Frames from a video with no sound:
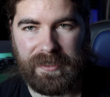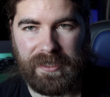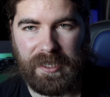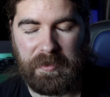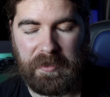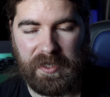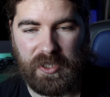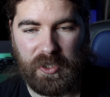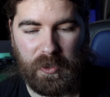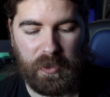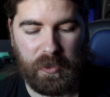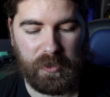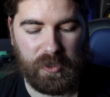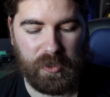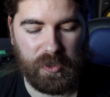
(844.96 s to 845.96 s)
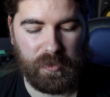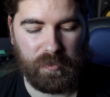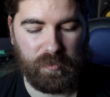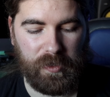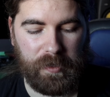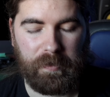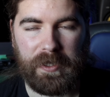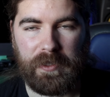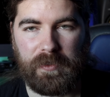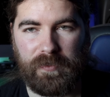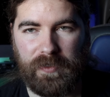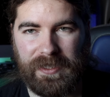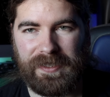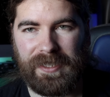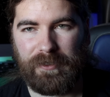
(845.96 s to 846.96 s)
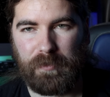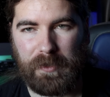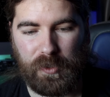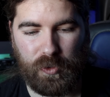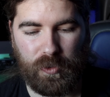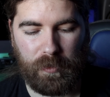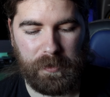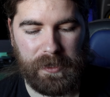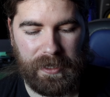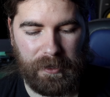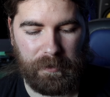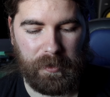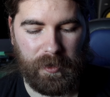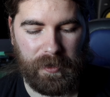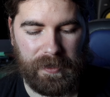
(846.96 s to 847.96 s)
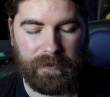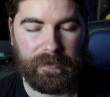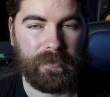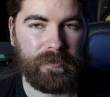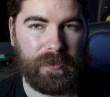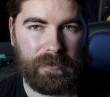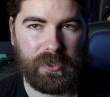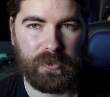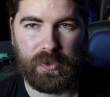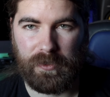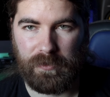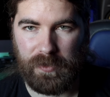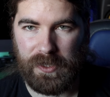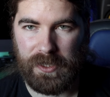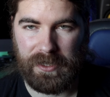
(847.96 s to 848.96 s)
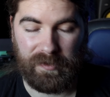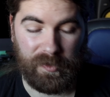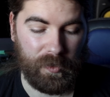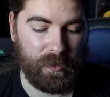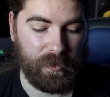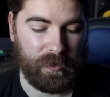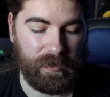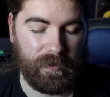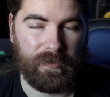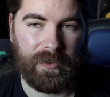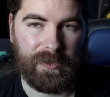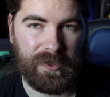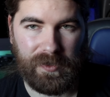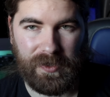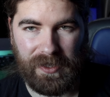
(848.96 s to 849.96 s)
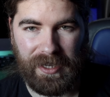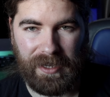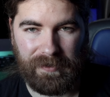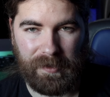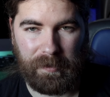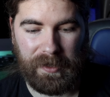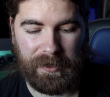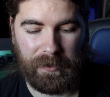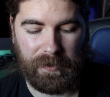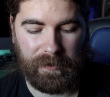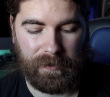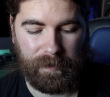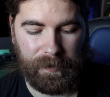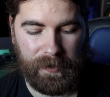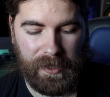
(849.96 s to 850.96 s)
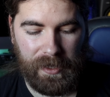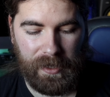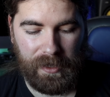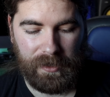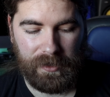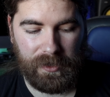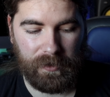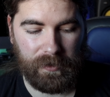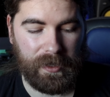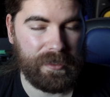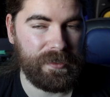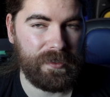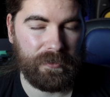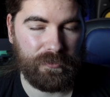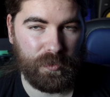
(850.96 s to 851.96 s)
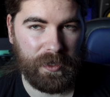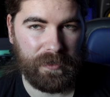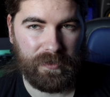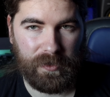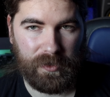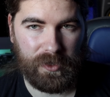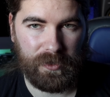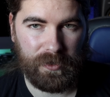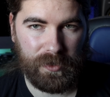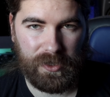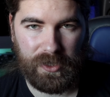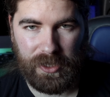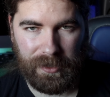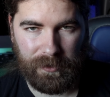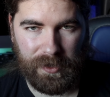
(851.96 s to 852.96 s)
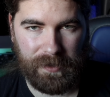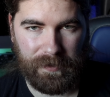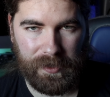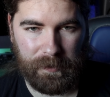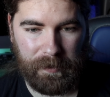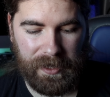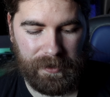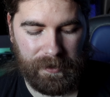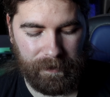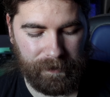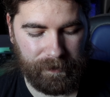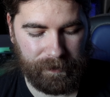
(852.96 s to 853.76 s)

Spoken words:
in the image or just rebuild things that have been cropped out by either photos I've received or the photos I have to play with. So that is another way for you to use generative expand.